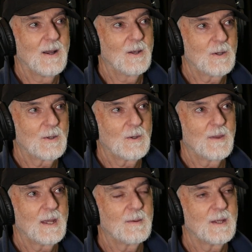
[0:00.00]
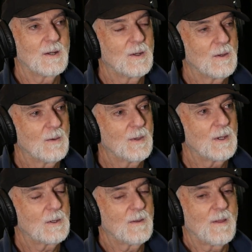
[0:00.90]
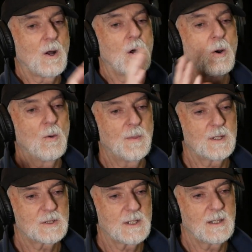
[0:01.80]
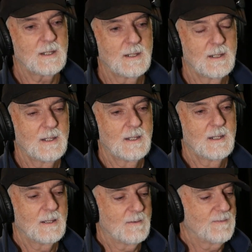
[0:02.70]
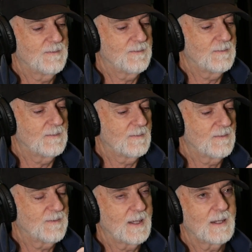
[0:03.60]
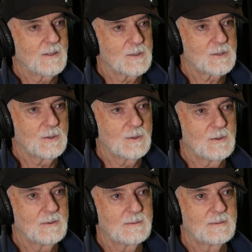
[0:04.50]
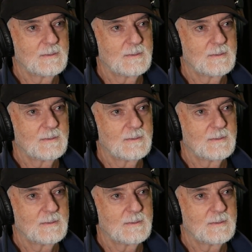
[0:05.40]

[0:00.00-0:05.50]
look at all that, and then I went to look at the whole picture of failing at school,